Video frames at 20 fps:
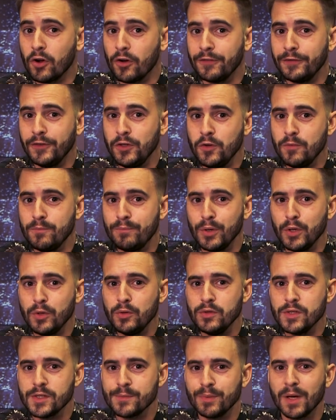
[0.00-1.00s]
got a few
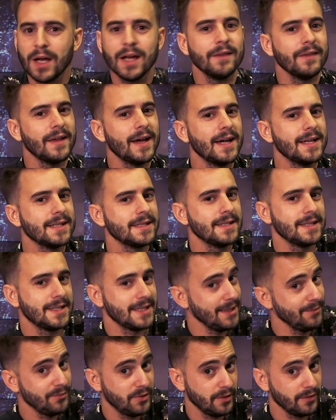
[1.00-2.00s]
boos, but that hasn't
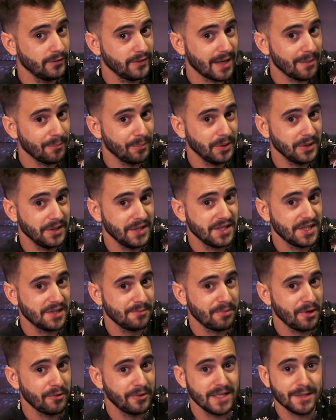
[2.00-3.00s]
seemed to have dampened his
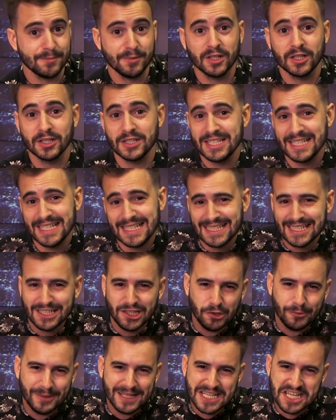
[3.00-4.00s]
spirits, because since
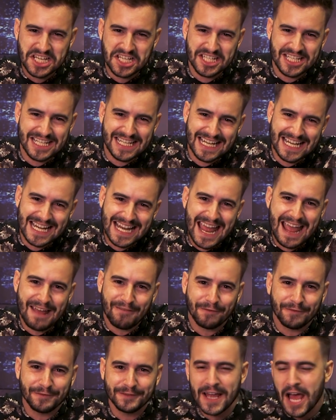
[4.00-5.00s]
Lewis G
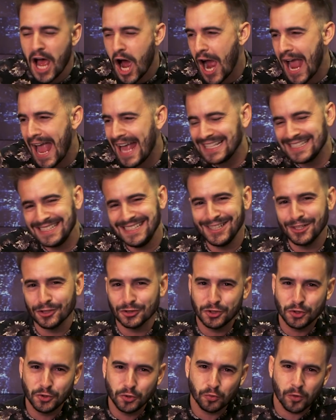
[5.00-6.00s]
left, I actually got
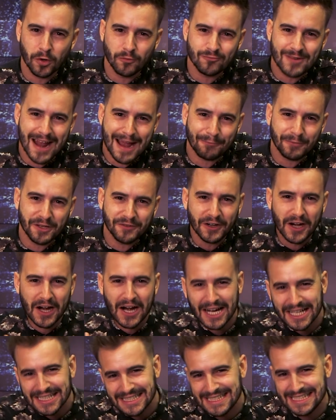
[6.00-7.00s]
to do a rap with
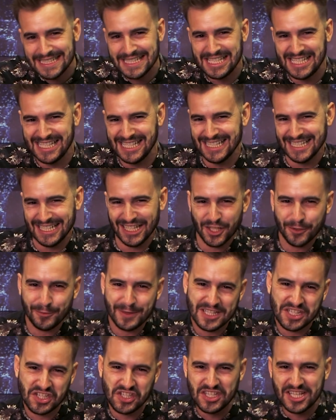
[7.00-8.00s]
Honey G.
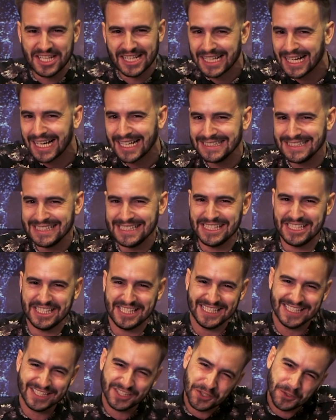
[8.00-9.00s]
Lewis G and Honey
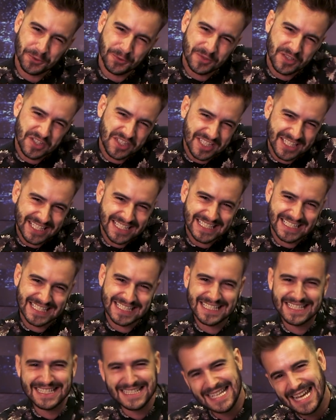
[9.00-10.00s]
G, two
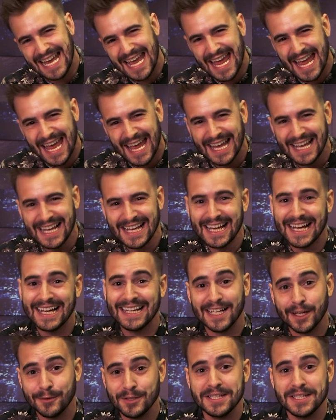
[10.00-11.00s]
G's, yeah. And now